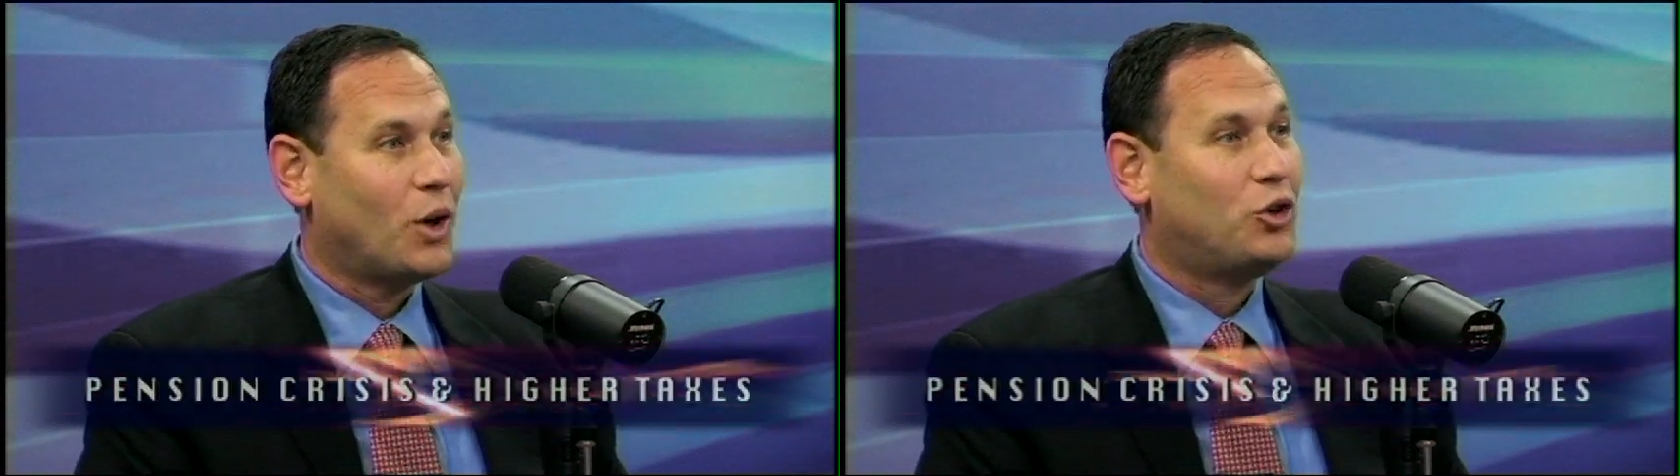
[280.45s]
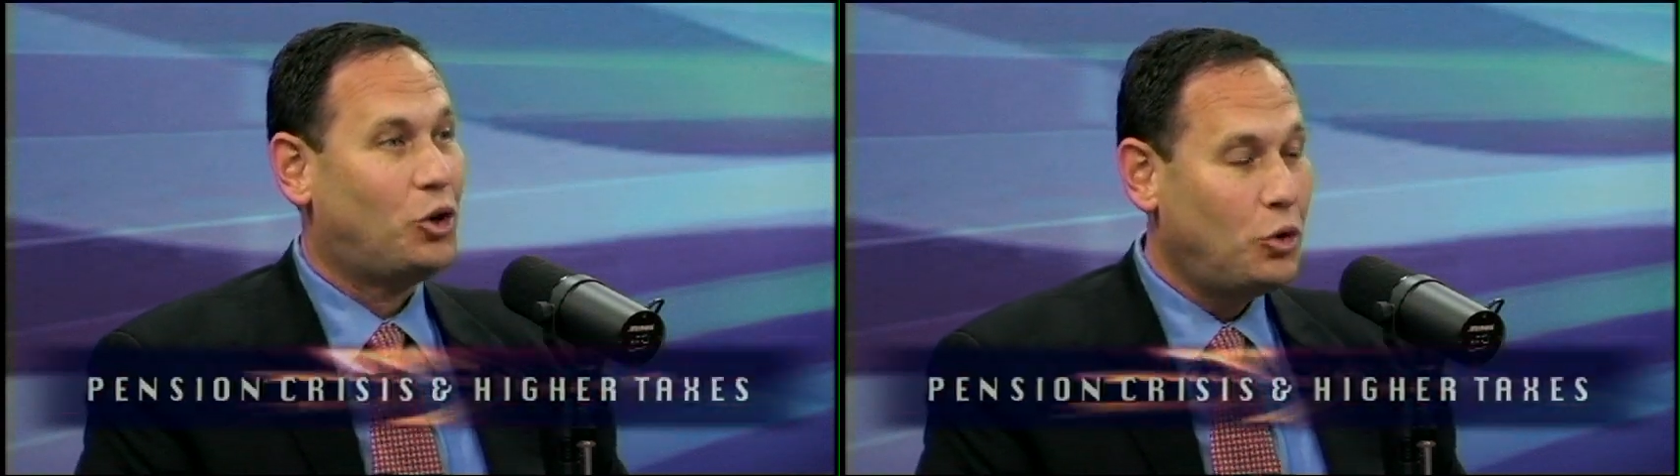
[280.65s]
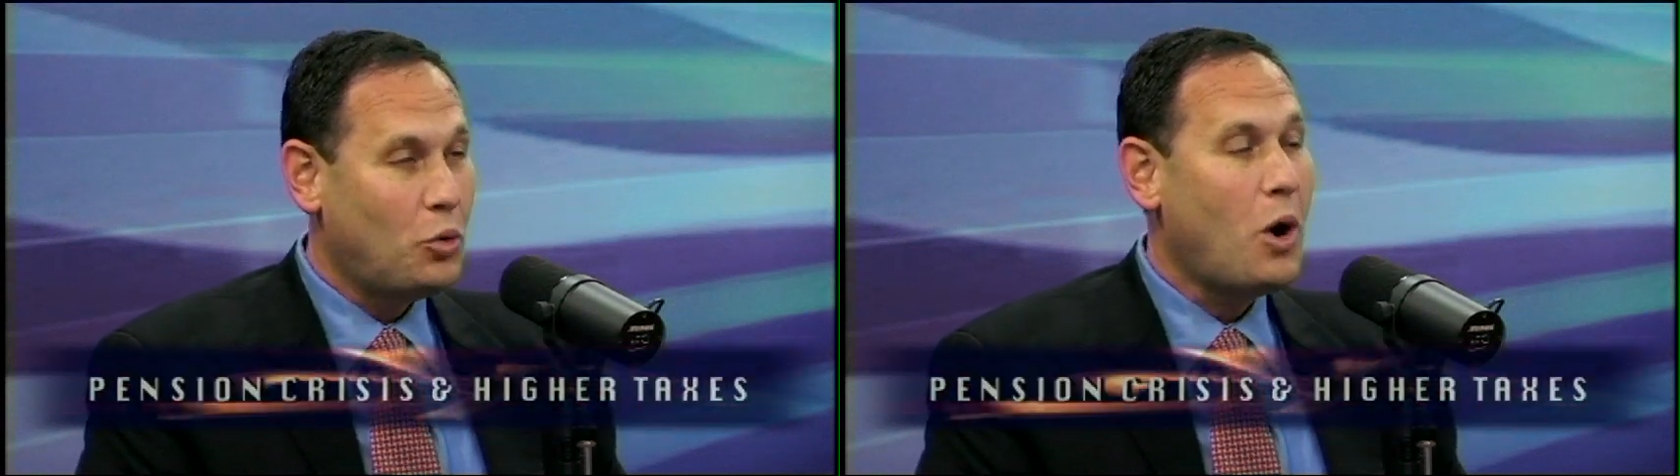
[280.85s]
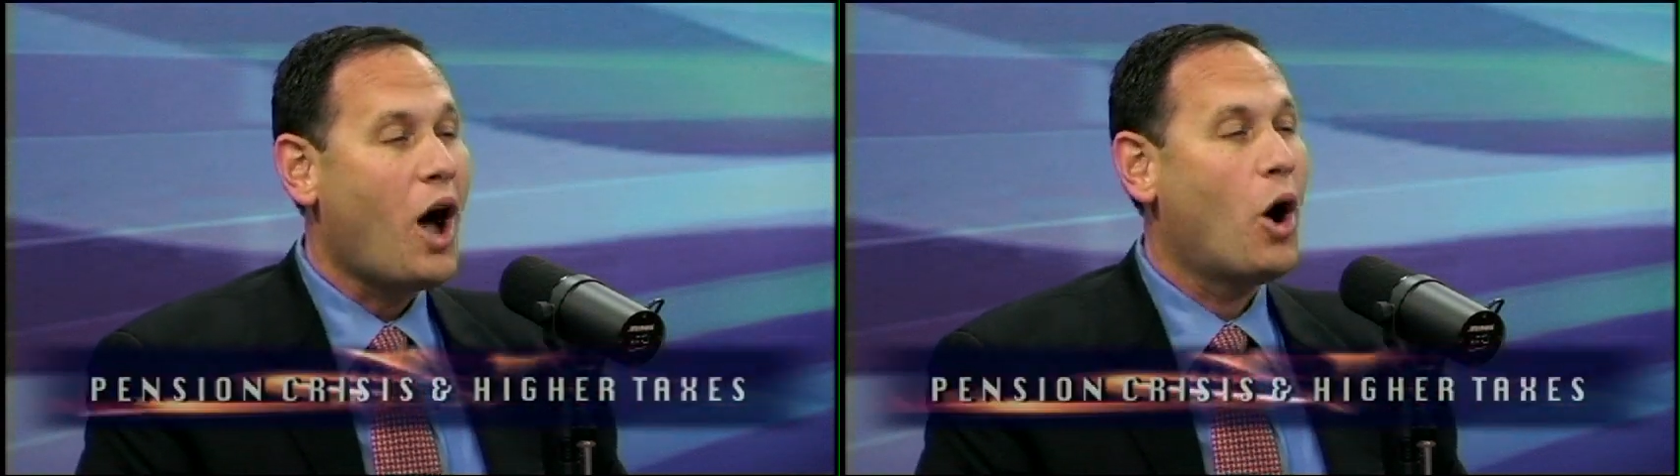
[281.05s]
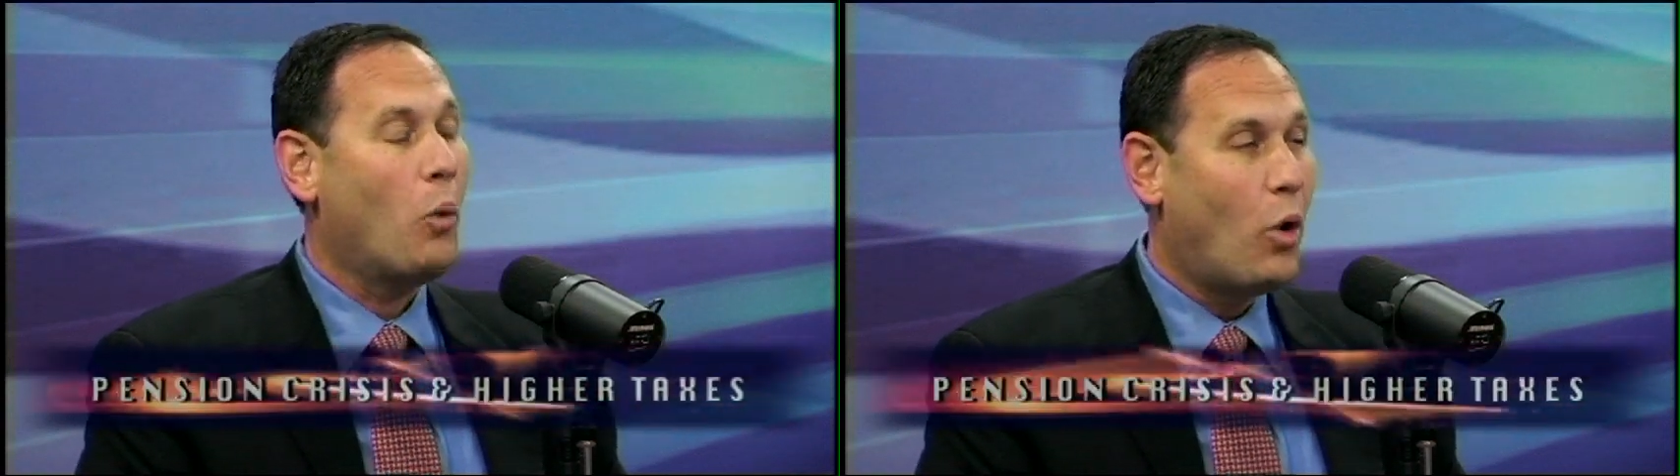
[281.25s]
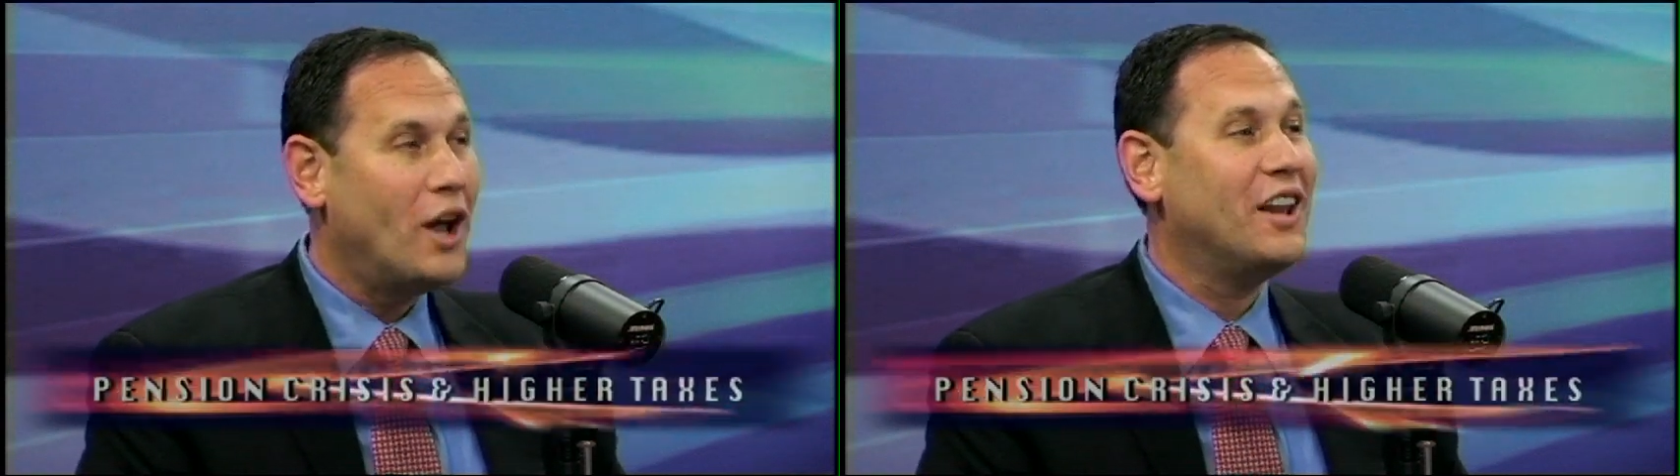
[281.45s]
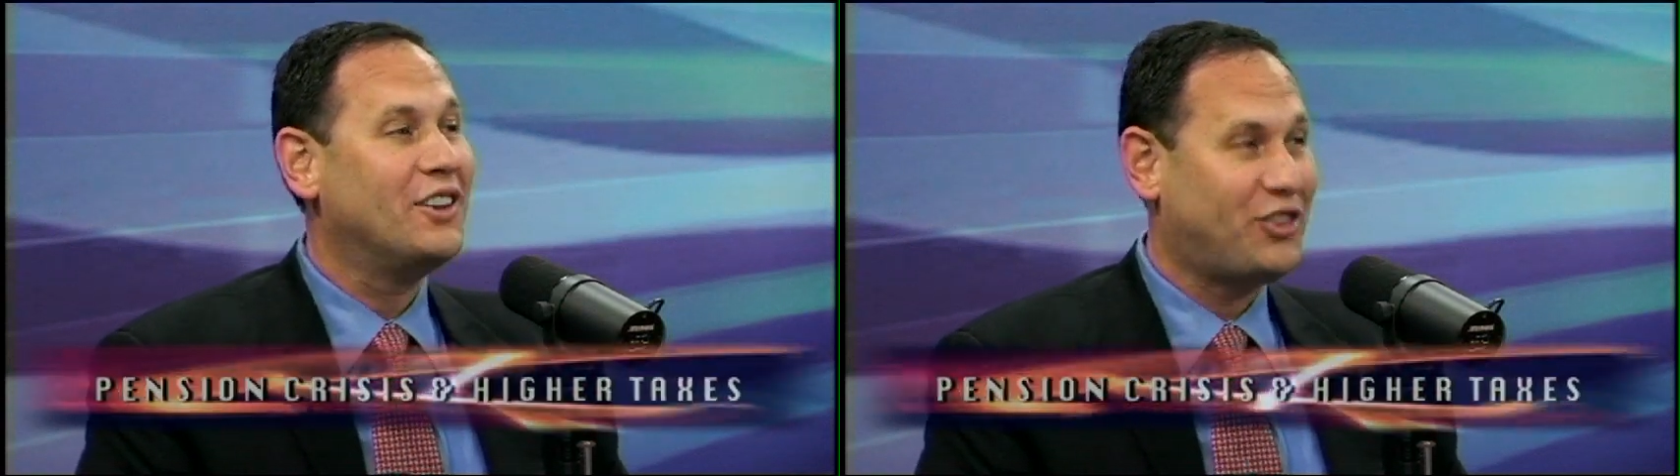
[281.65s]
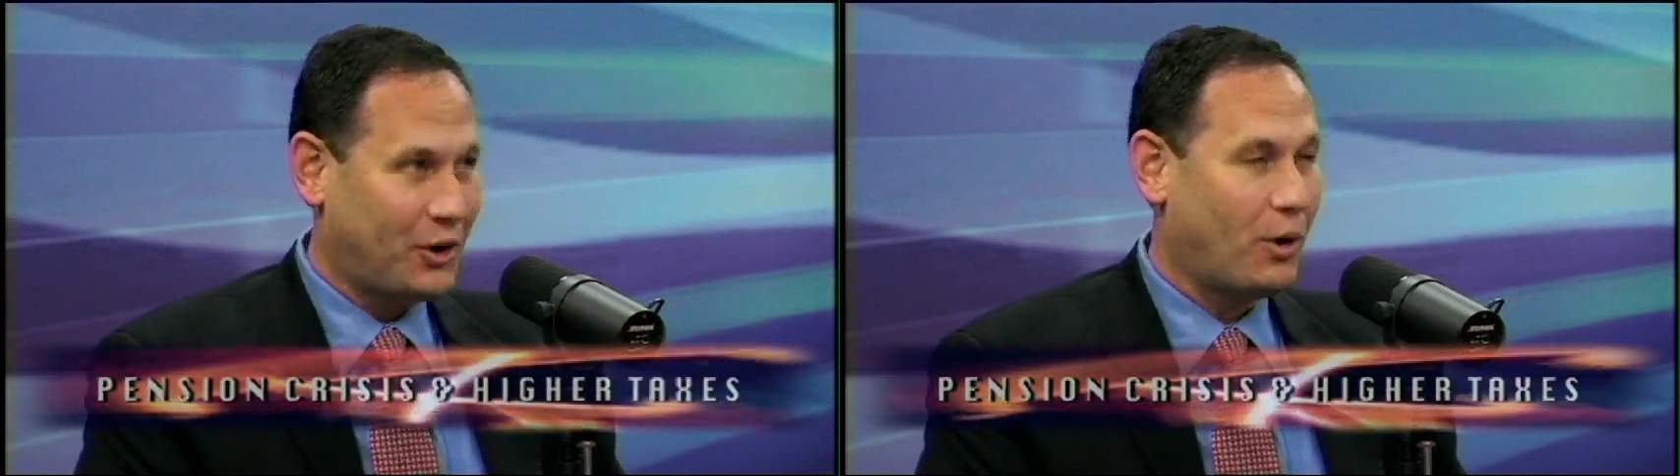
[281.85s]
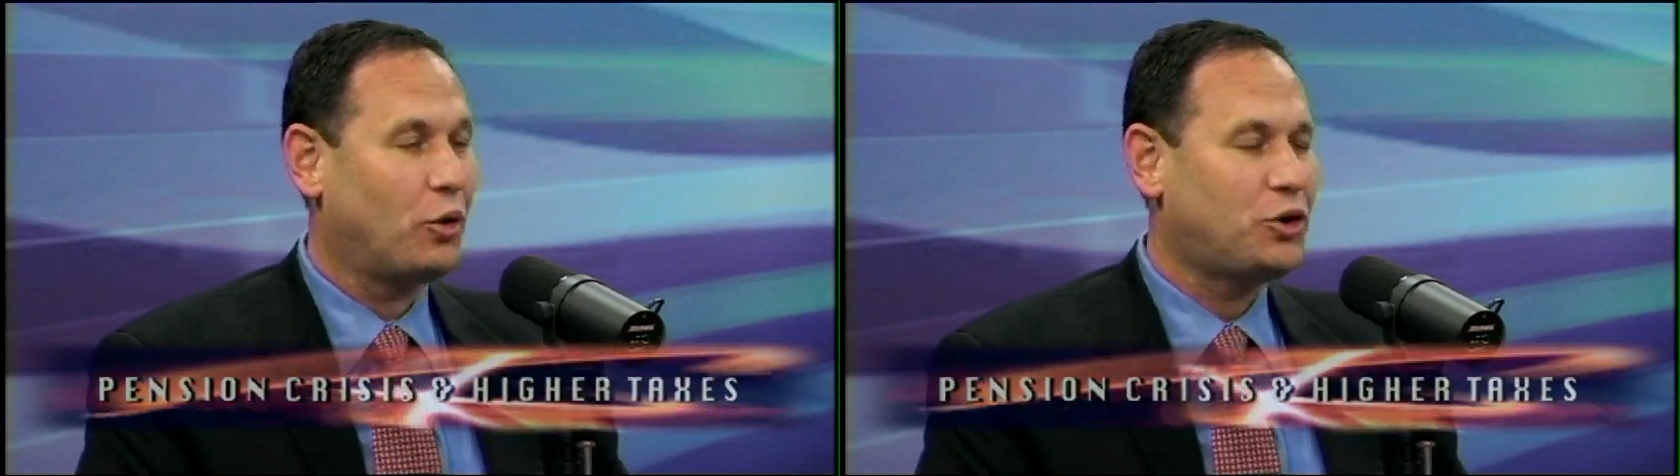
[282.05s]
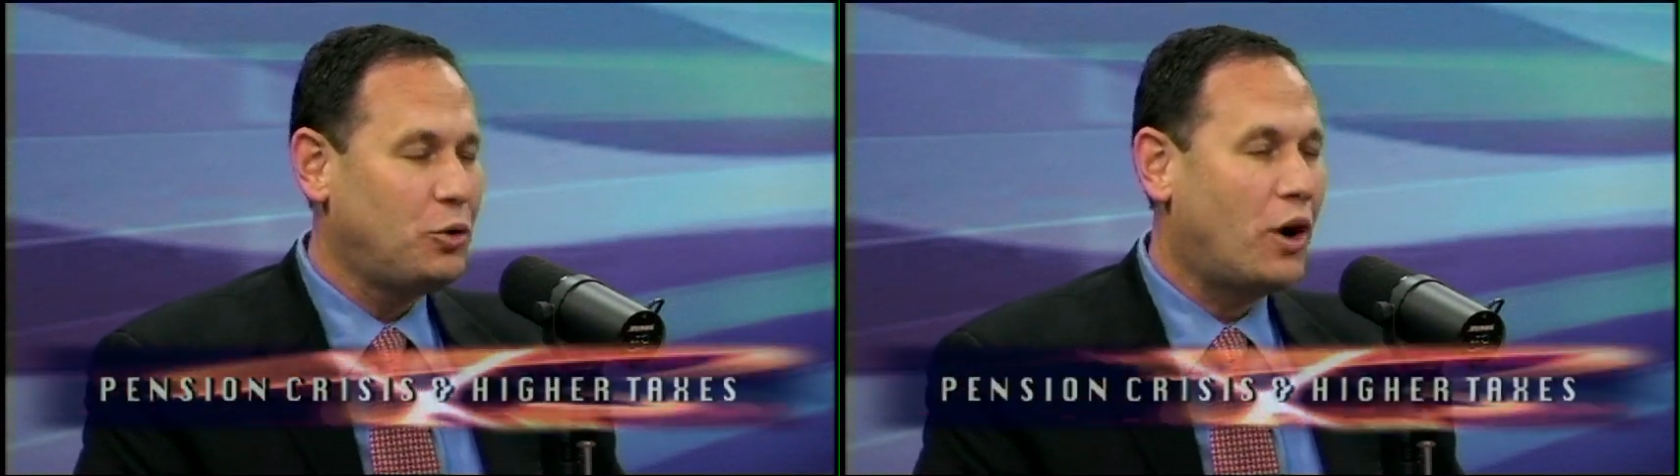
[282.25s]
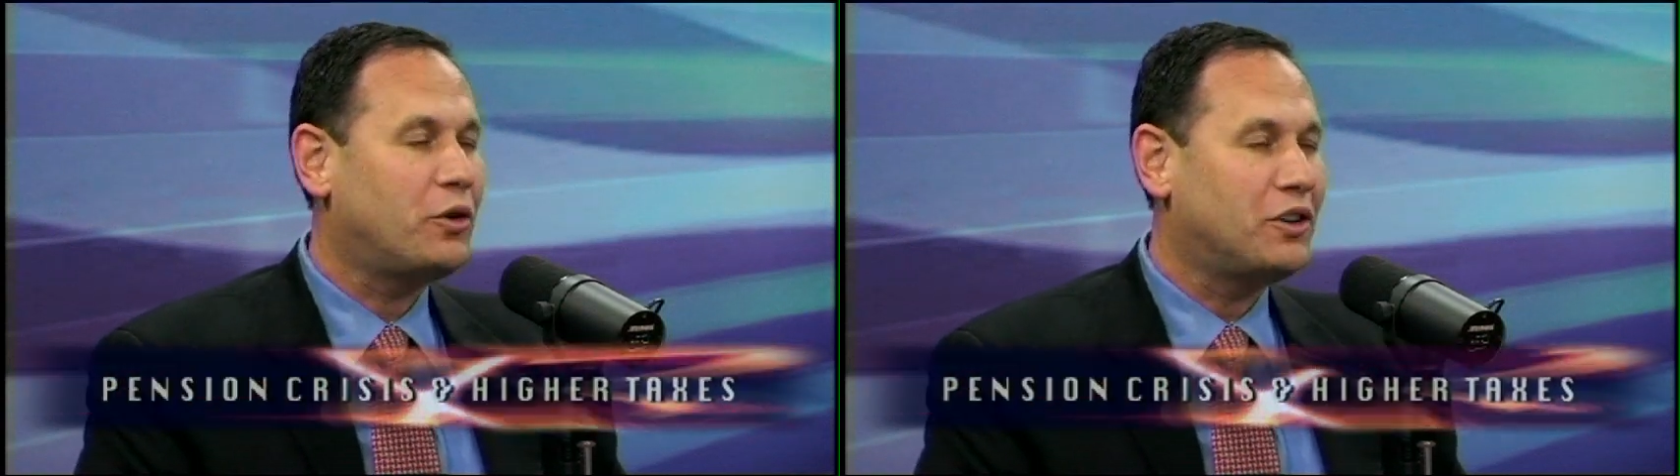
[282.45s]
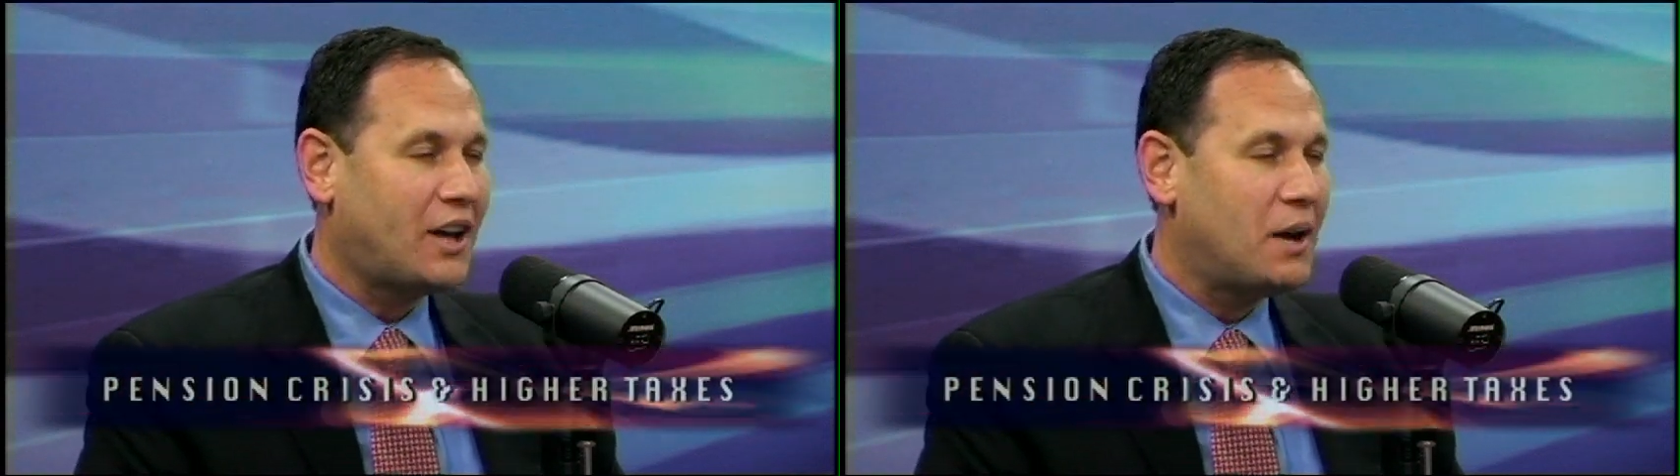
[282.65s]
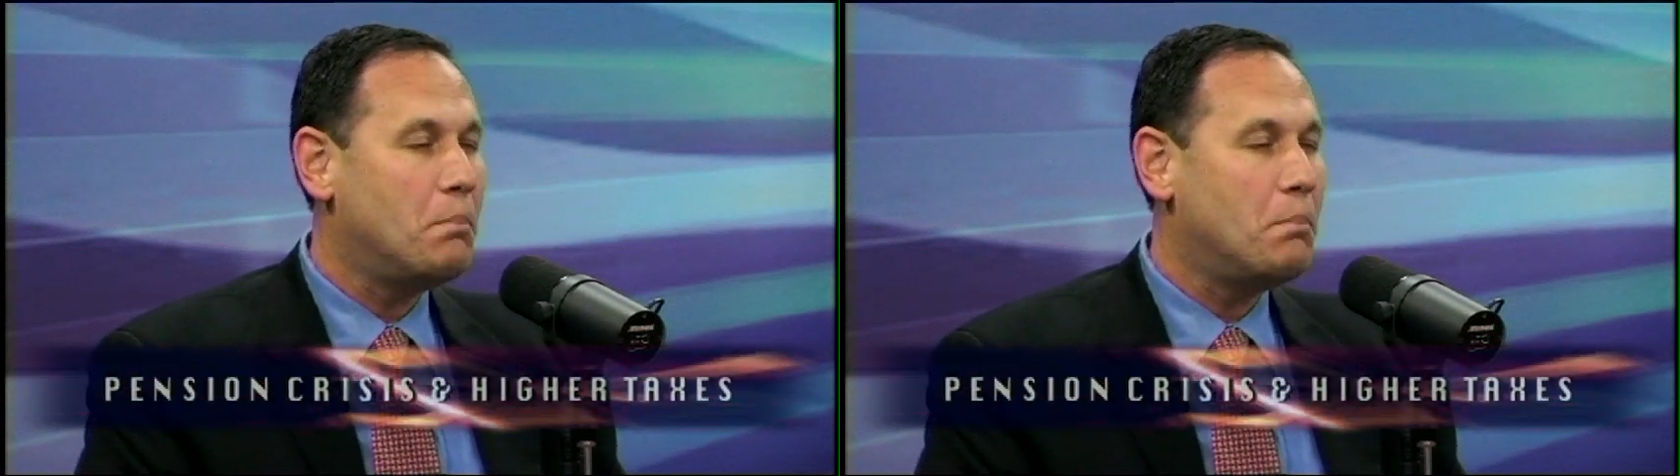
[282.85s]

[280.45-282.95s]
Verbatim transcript: two hundred ten